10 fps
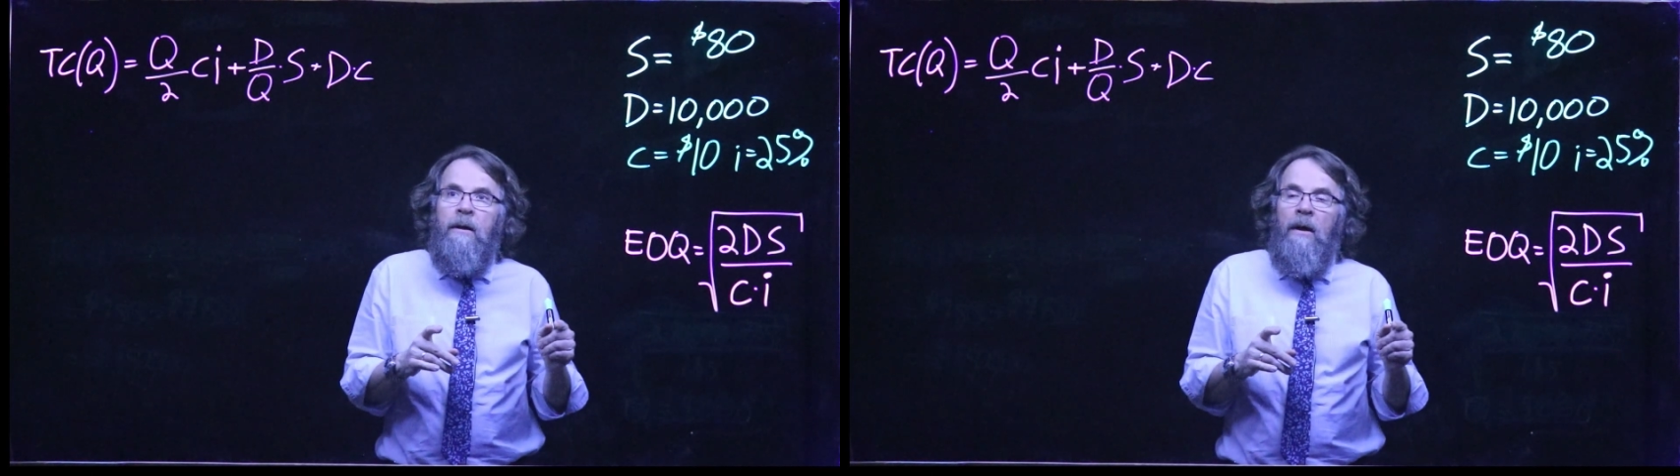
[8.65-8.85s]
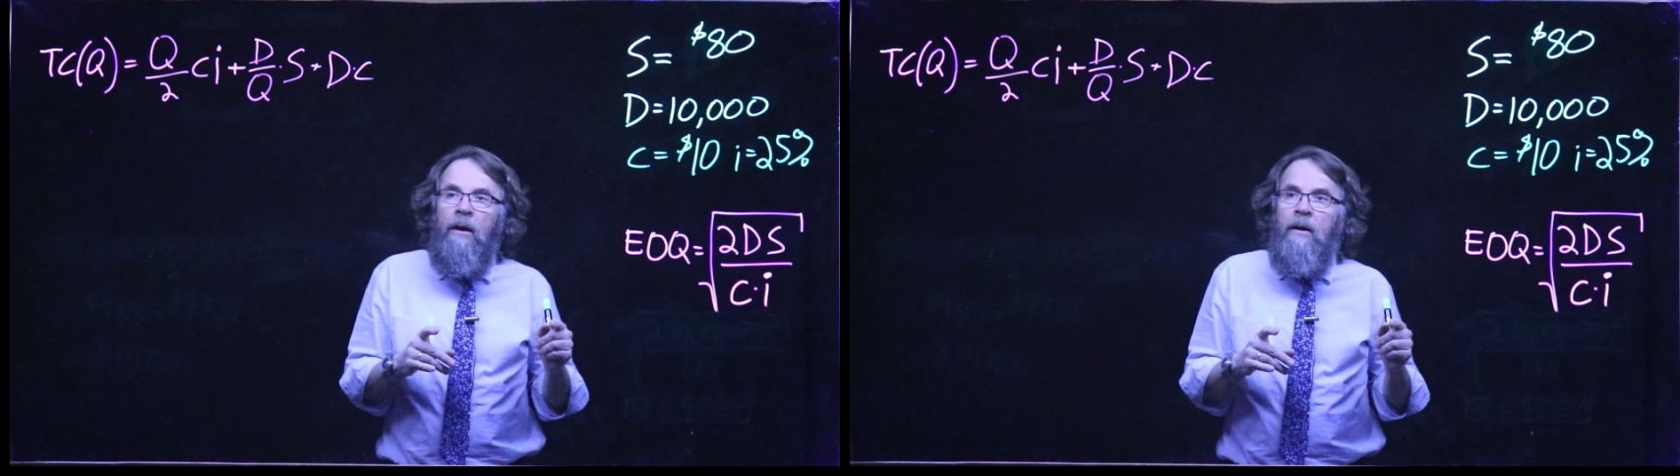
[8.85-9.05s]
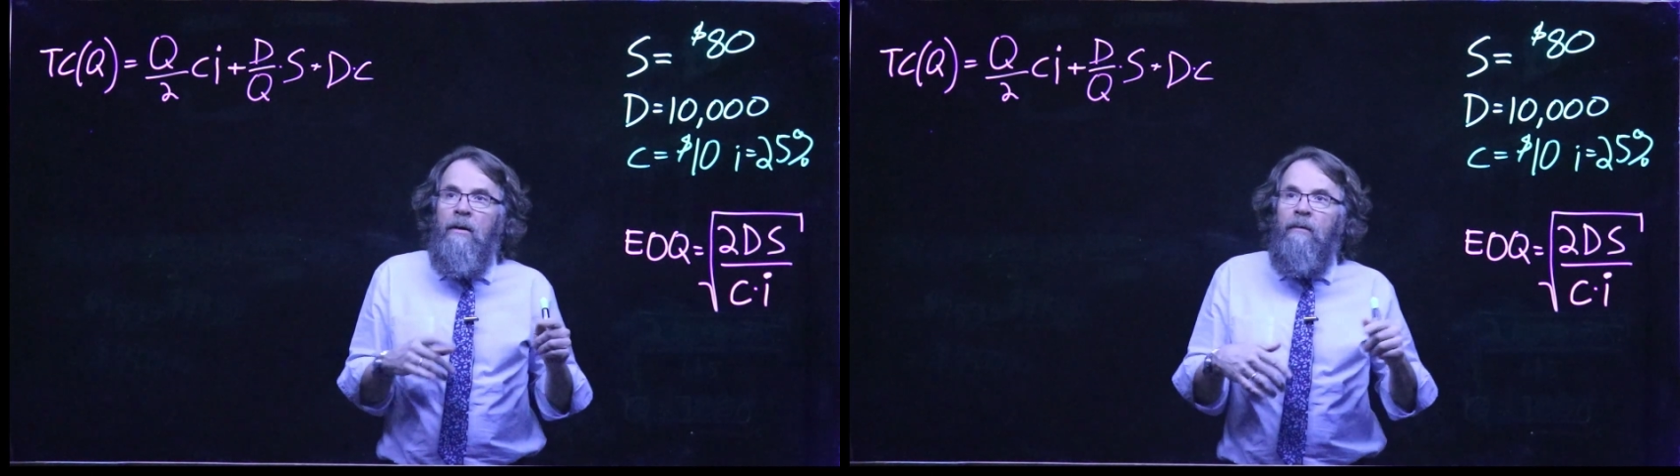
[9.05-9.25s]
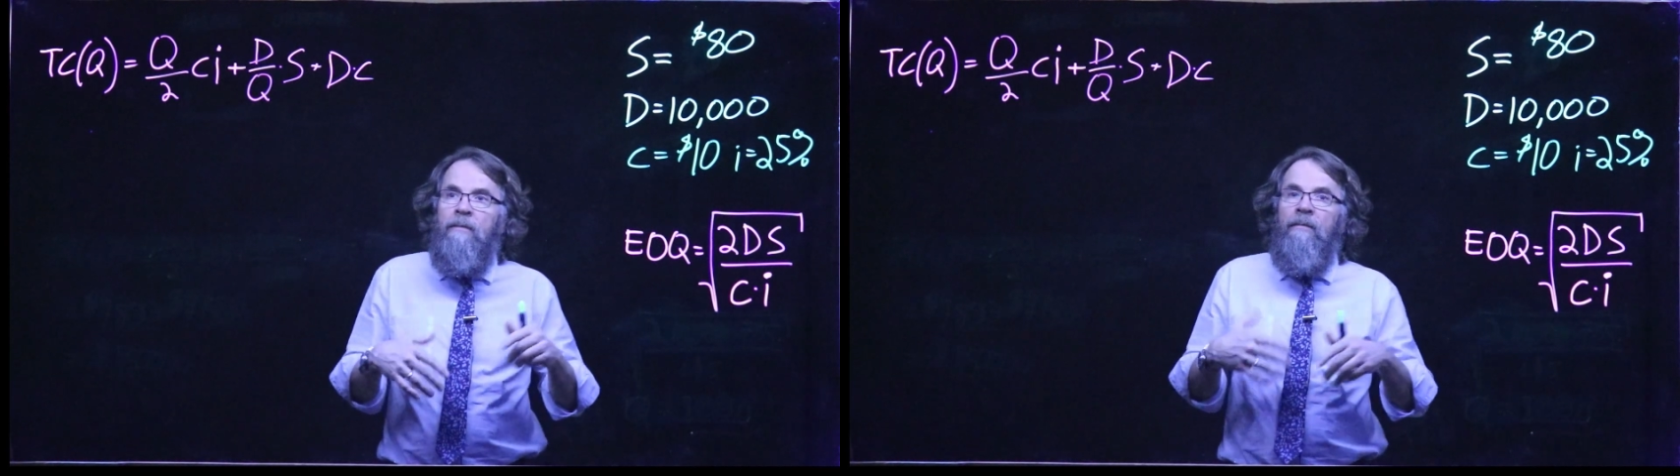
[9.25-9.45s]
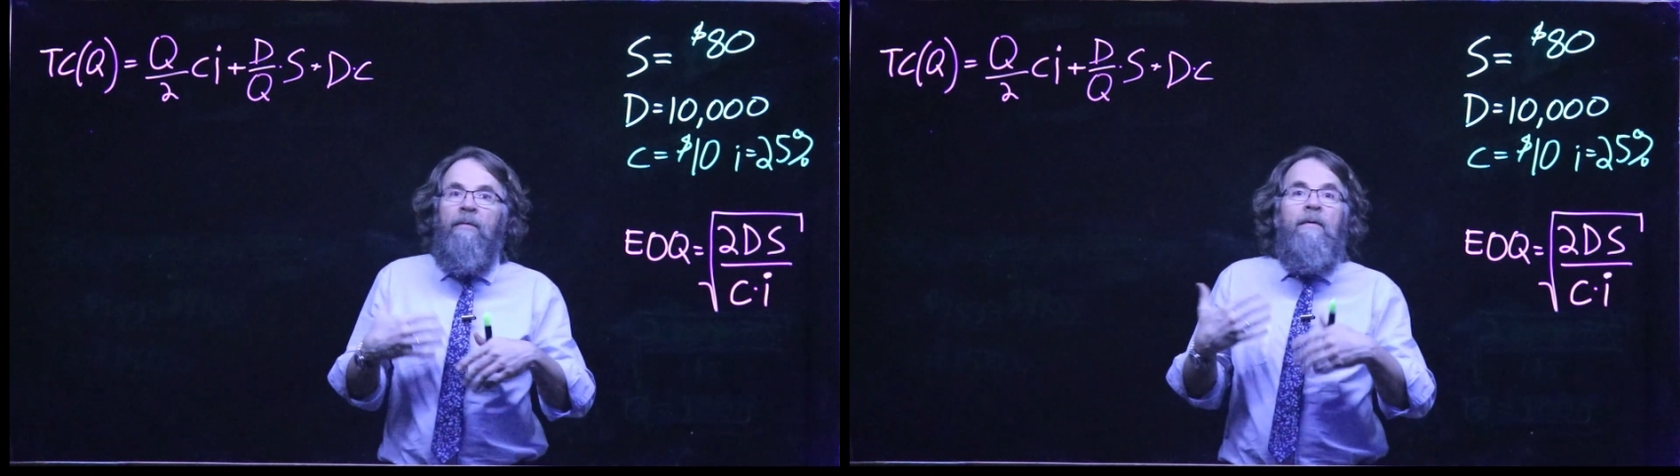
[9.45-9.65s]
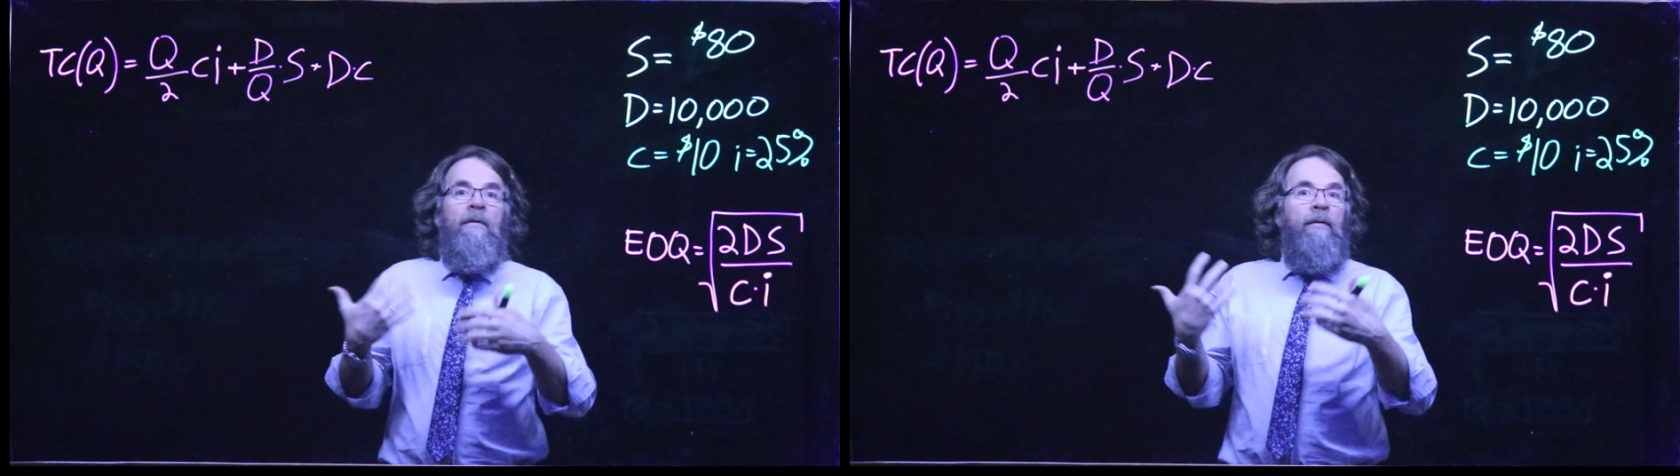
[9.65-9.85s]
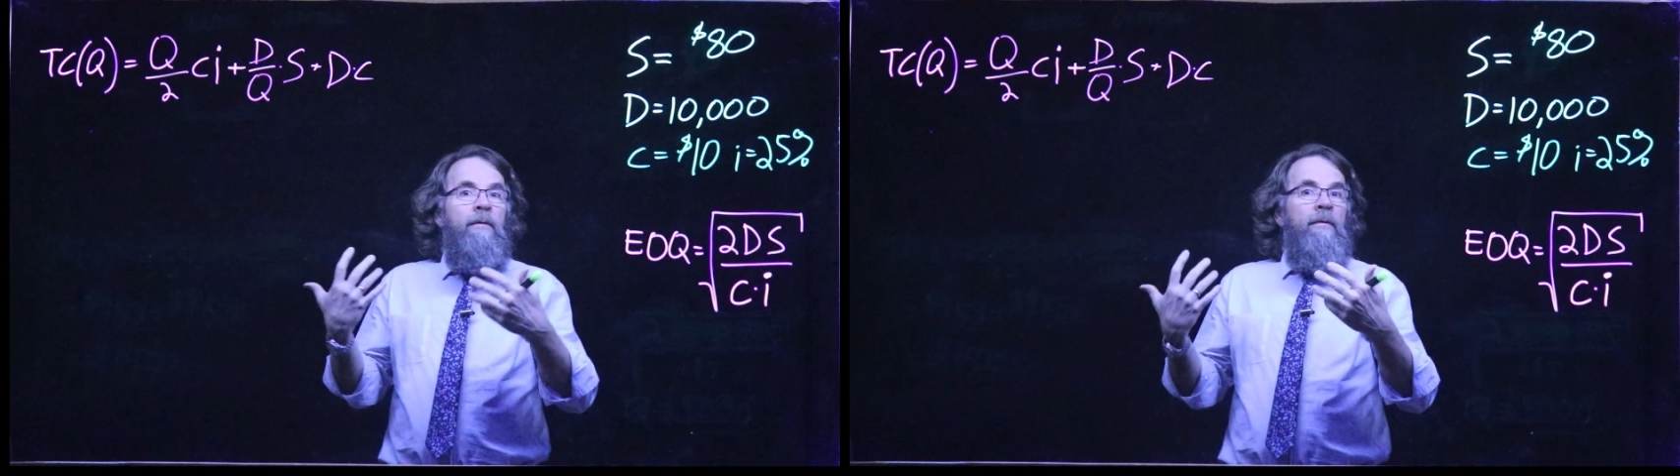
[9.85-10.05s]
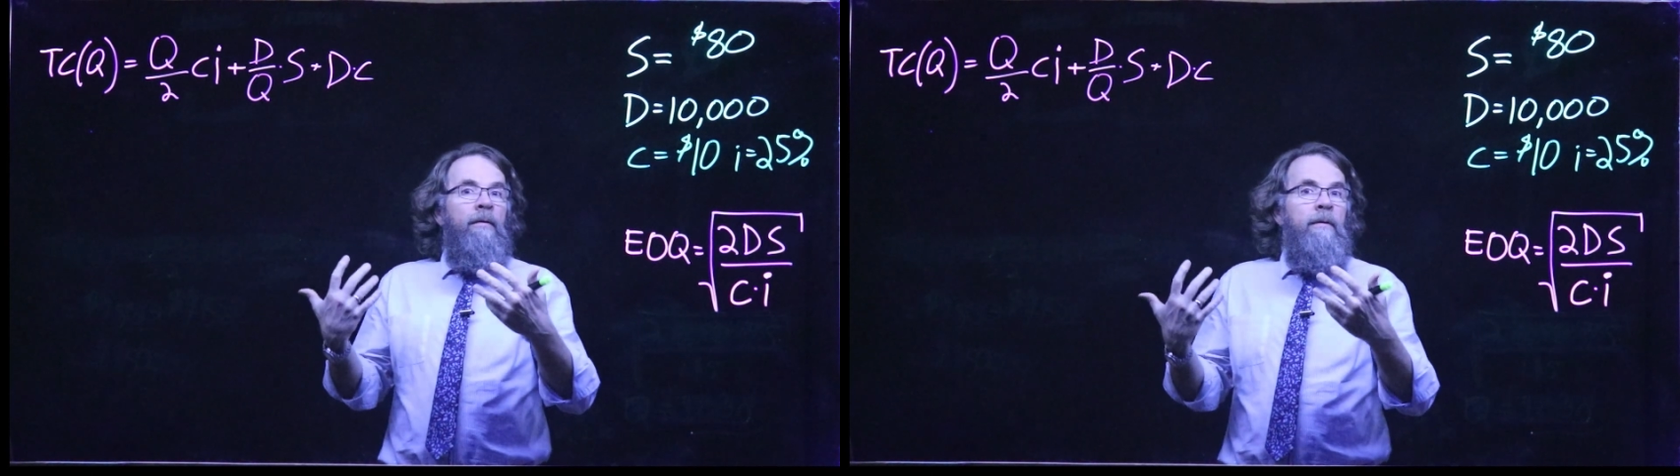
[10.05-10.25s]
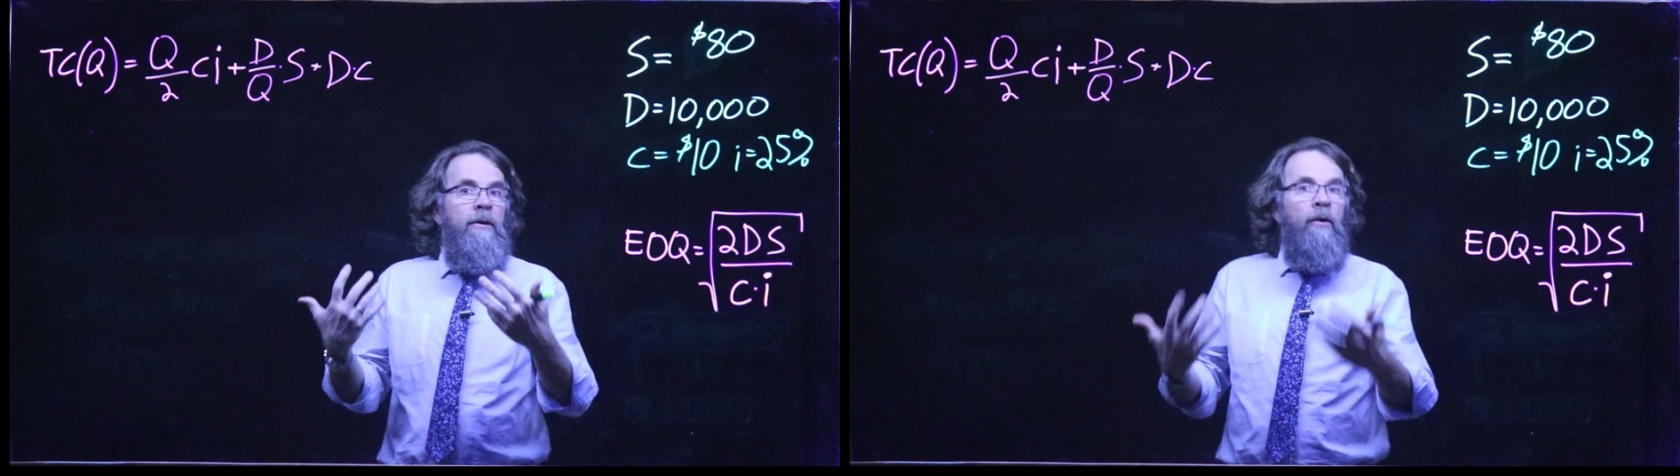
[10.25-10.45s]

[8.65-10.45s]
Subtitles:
of the